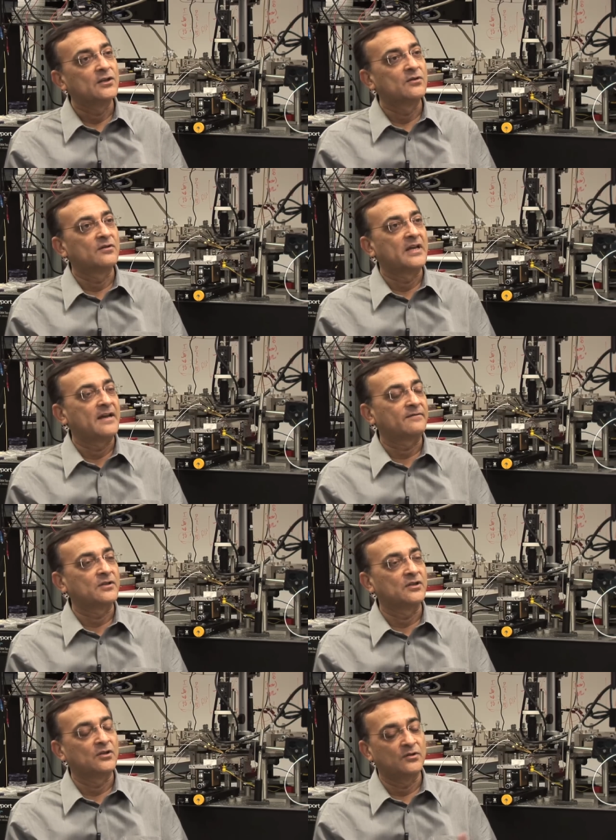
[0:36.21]
You don't have
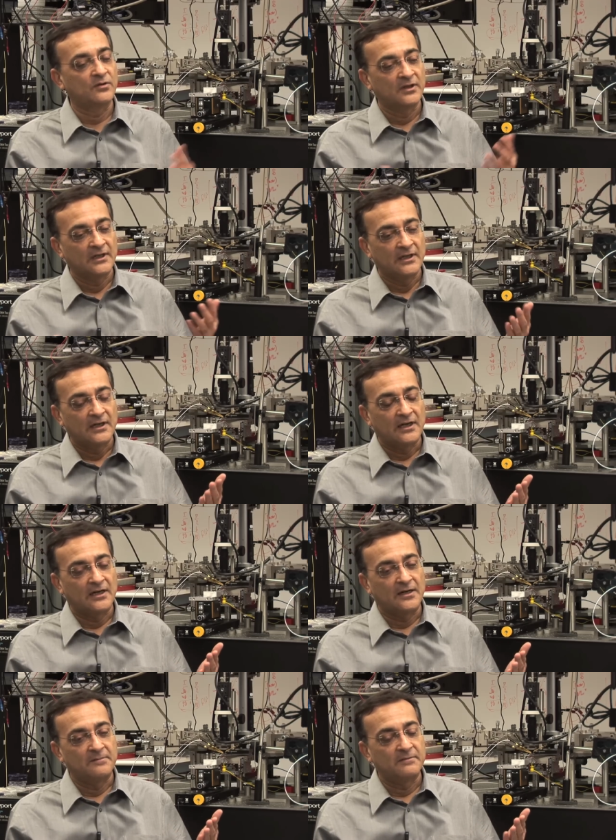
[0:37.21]
to
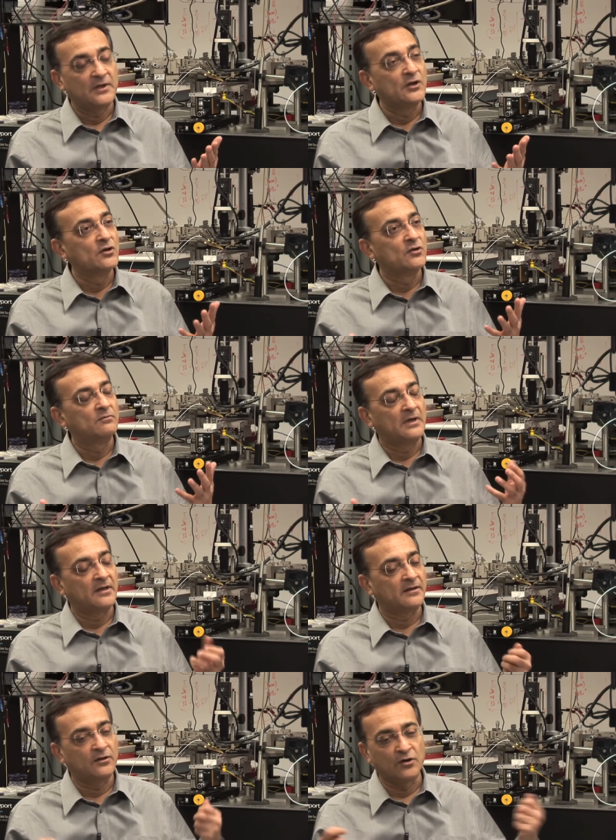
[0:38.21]
um, know, uh,